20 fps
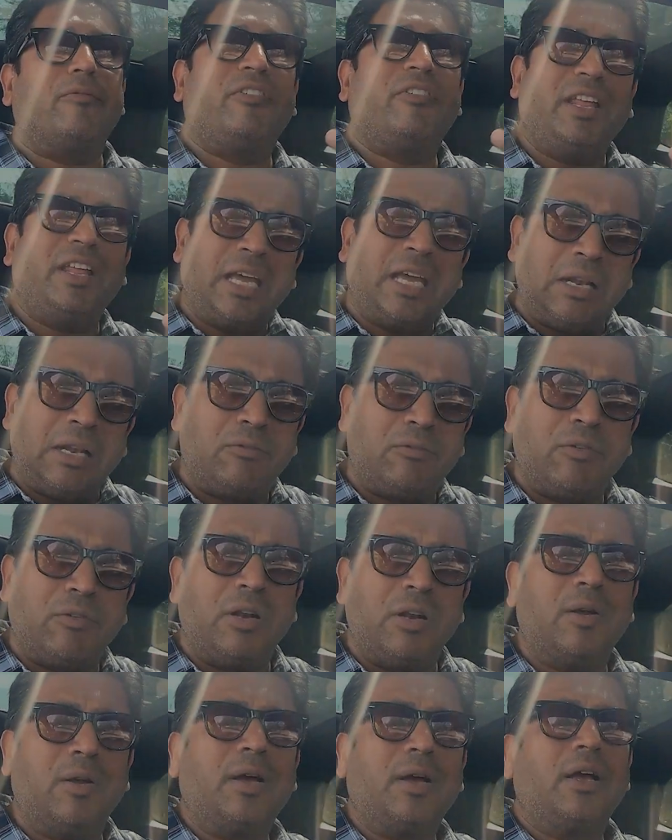Very
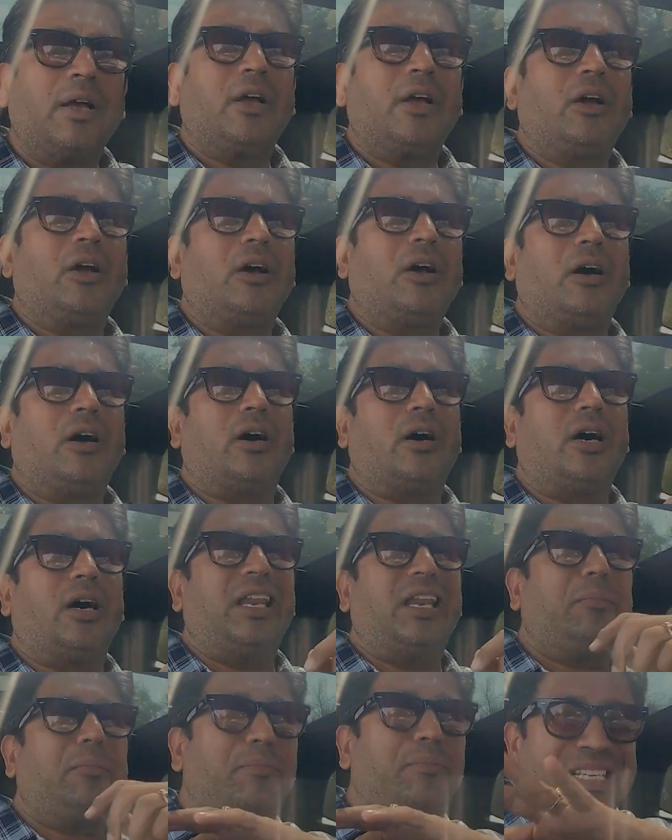helpful
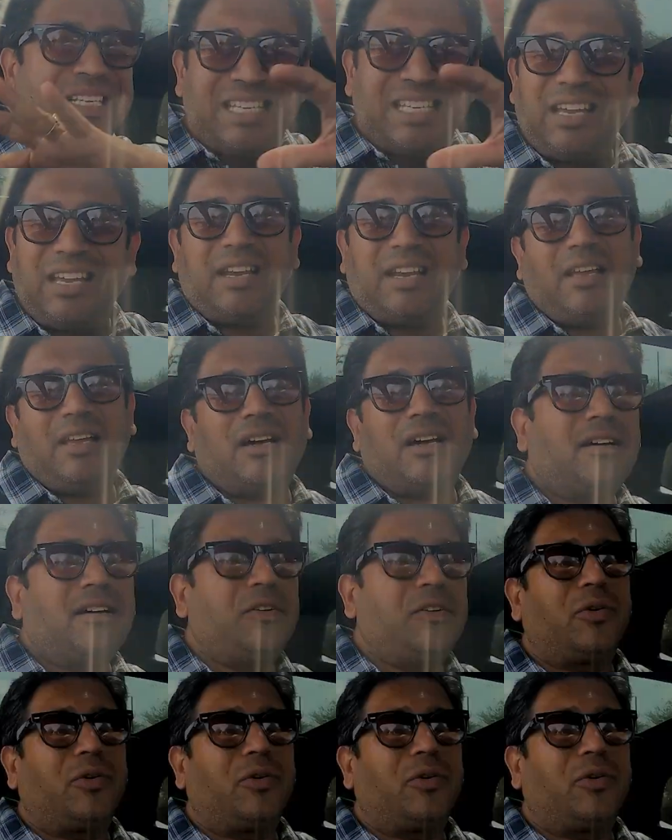in a busy area.